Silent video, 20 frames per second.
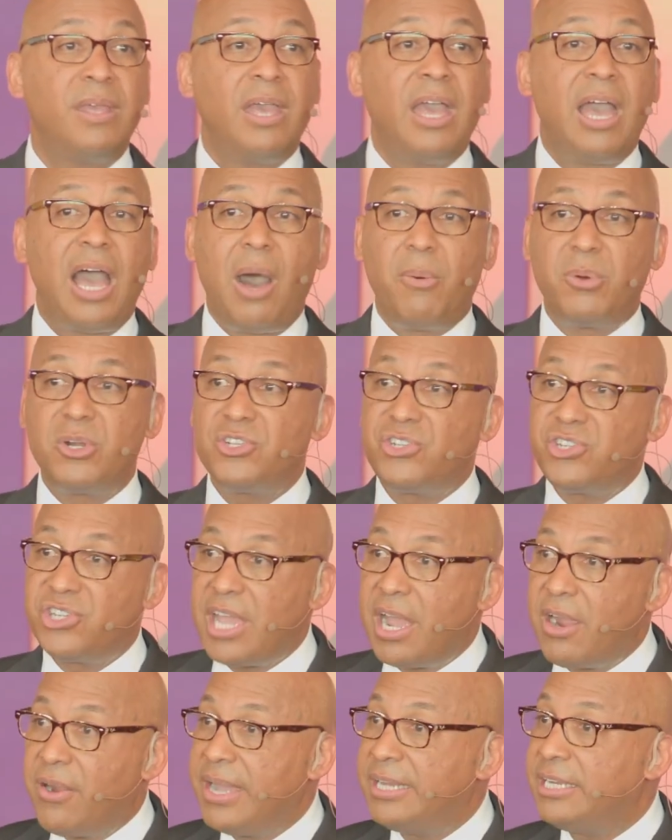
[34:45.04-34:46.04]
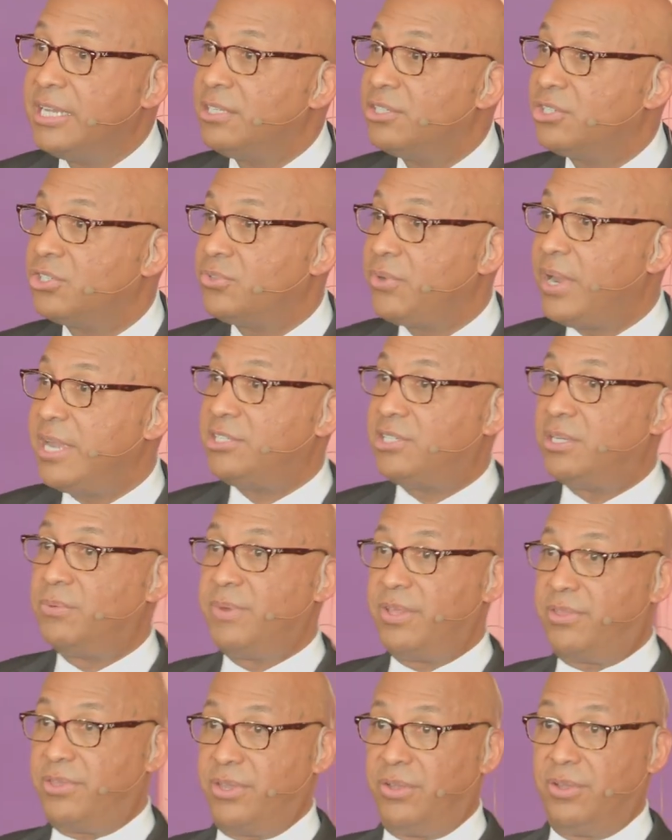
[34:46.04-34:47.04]
I want to share an illustration
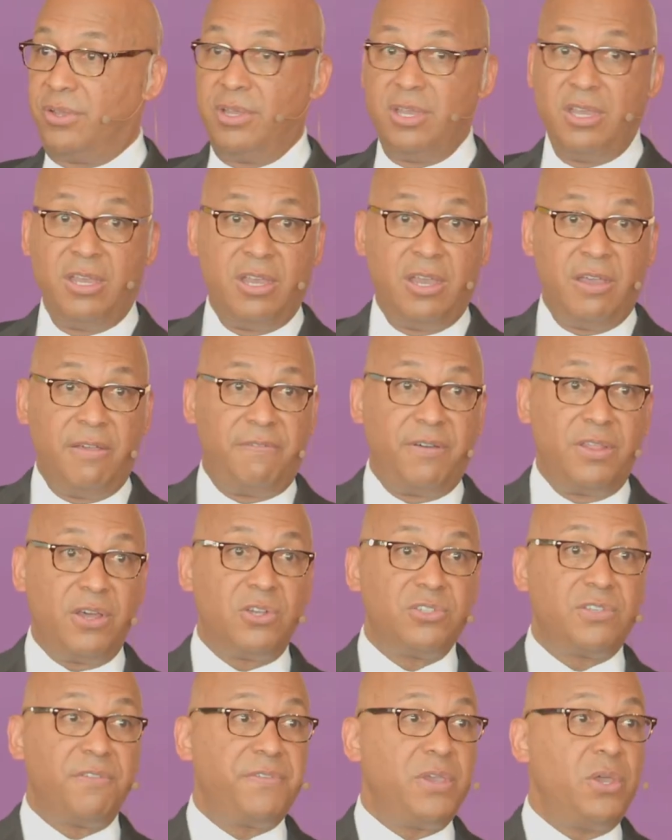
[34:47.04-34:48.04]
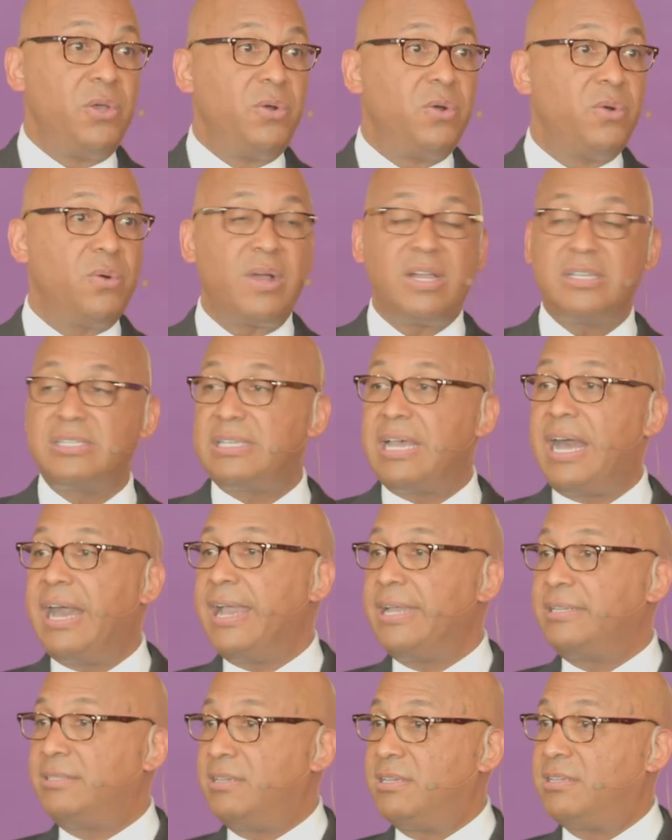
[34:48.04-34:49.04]
with you. For those of you who are
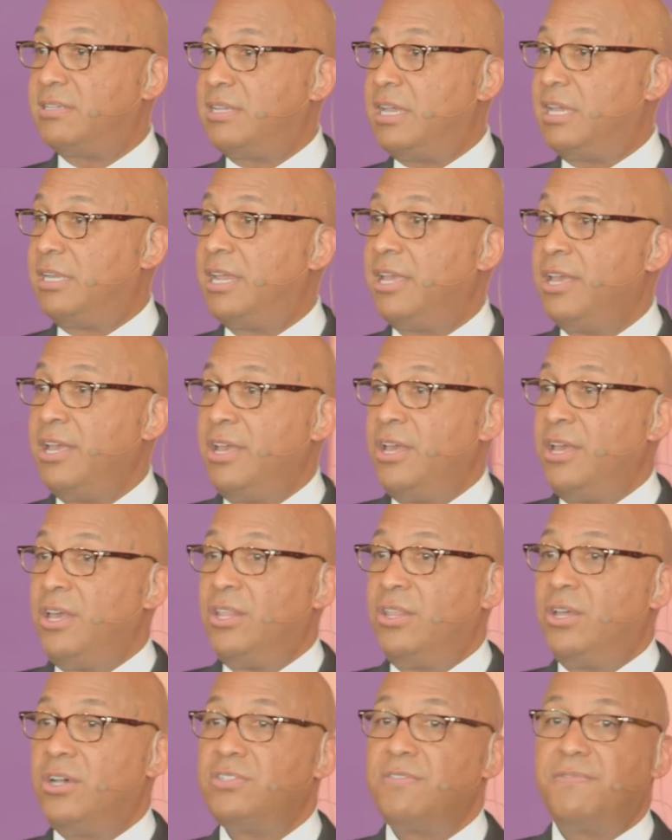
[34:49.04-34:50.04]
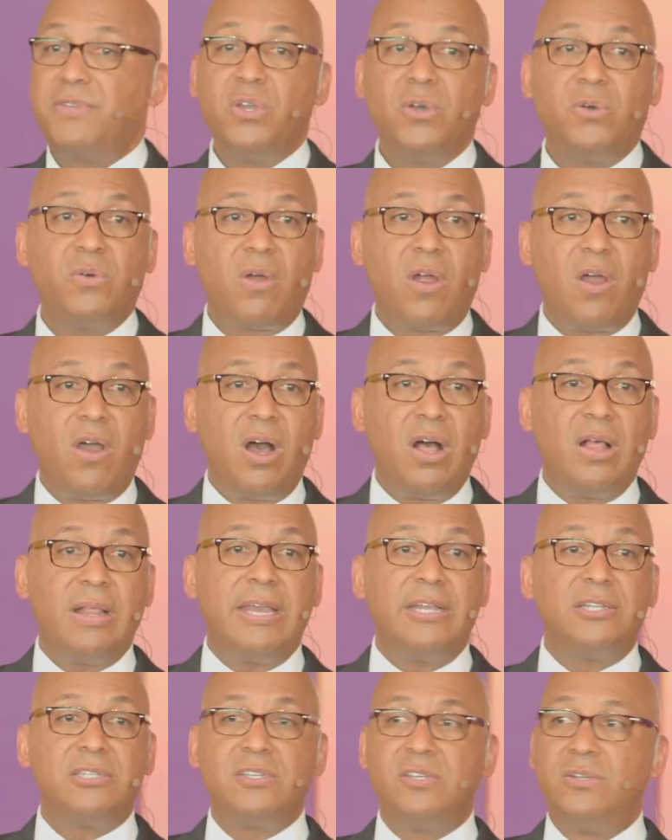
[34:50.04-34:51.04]
scientists and those of you who are all
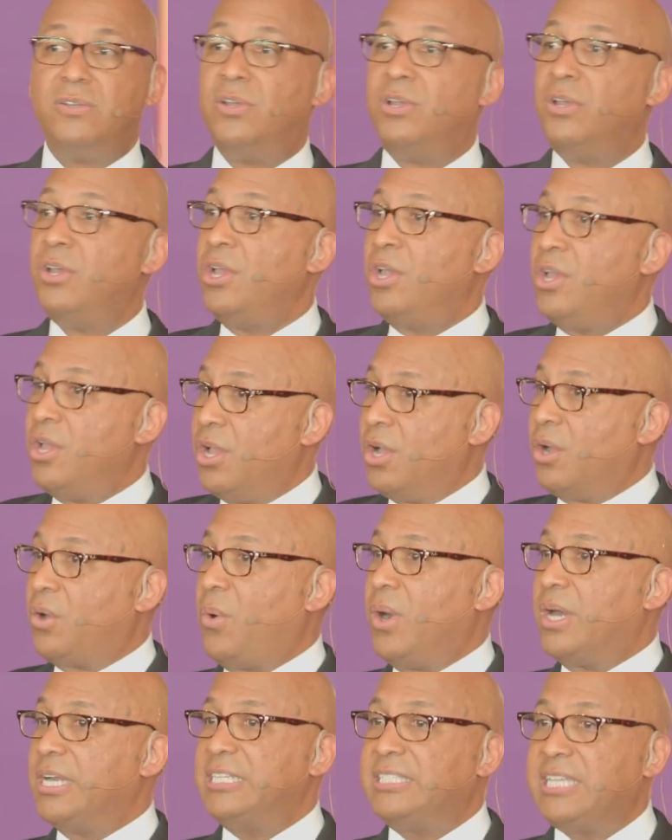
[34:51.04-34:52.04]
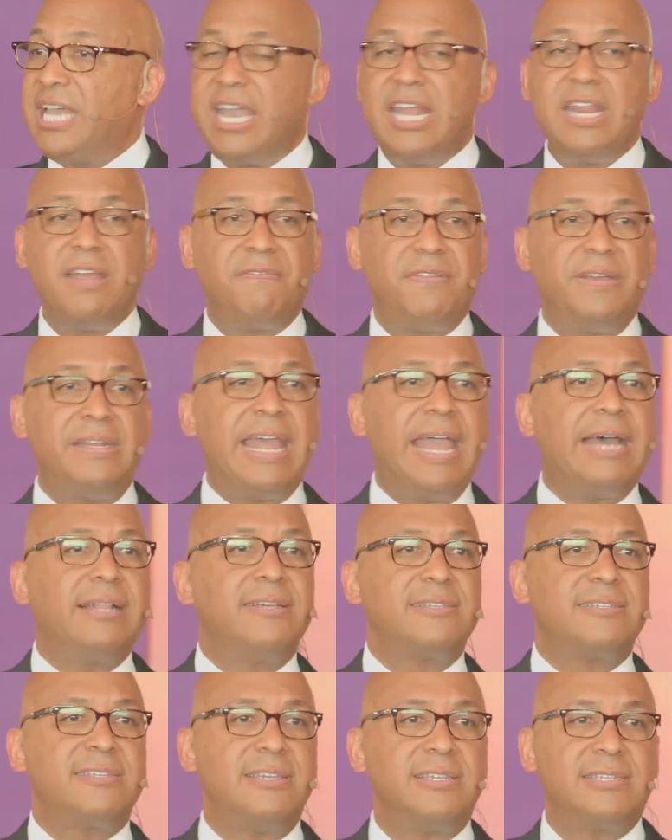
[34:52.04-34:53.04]
into quantitative
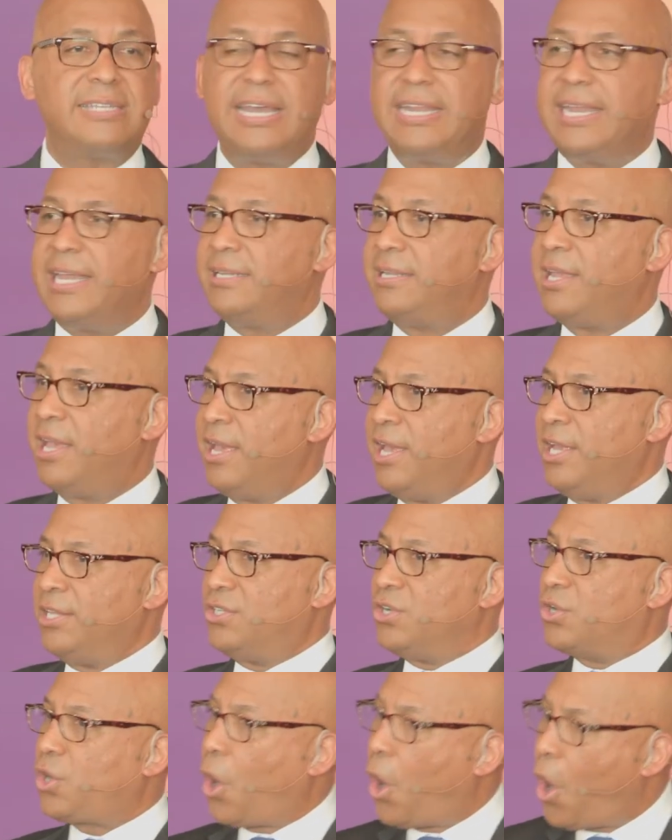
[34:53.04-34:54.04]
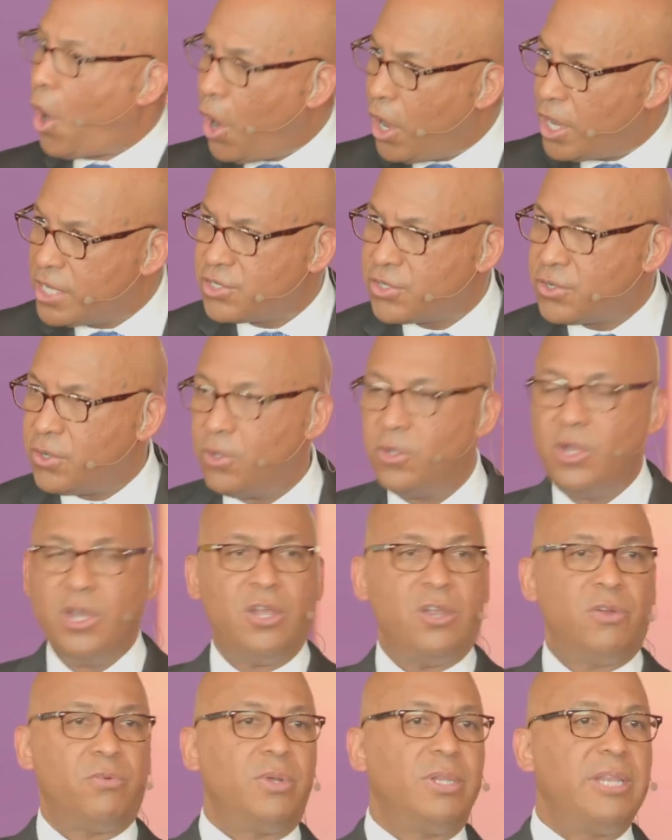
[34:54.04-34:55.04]
analysis and into causal
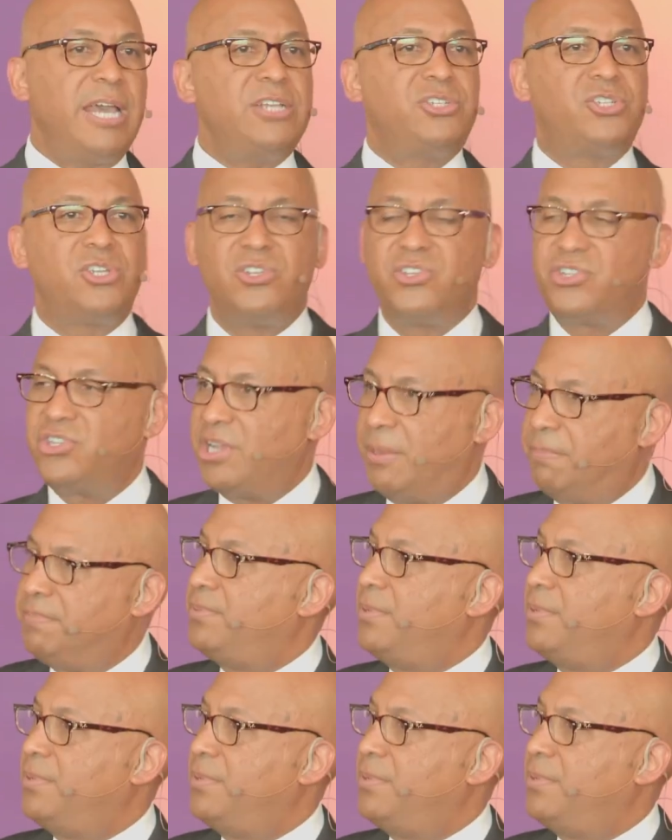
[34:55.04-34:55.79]
relationships,